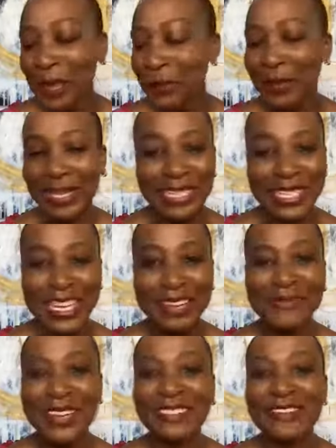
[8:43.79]
My
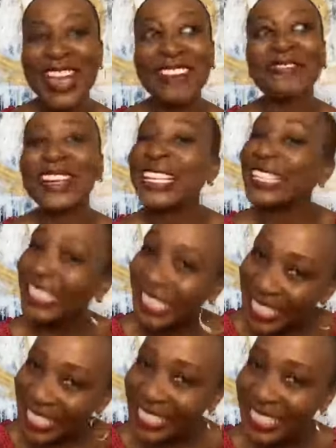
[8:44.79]
team and my
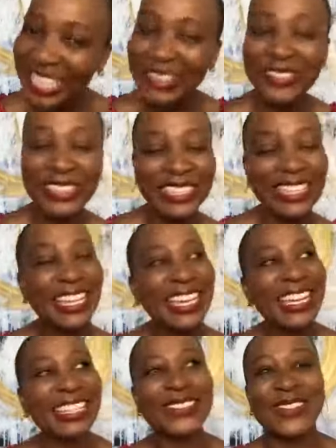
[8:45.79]
niece Kimberly
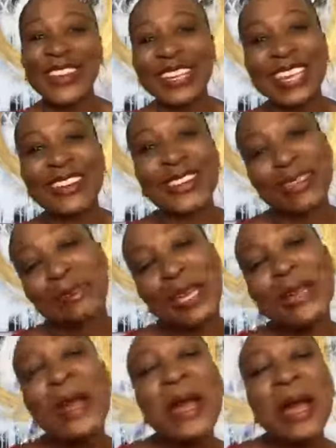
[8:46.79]
is working with
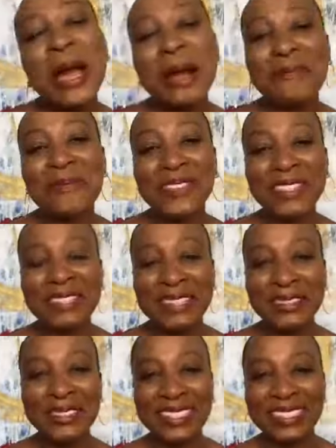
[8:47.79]
me this
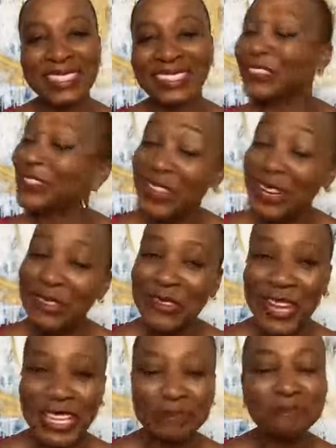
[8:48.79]
year, which is very
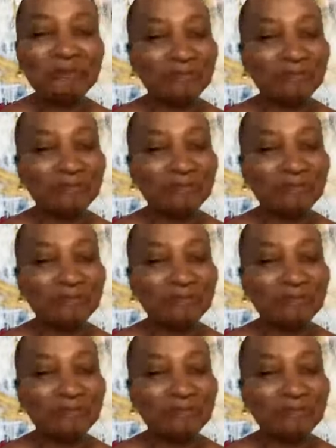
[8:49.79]
fun.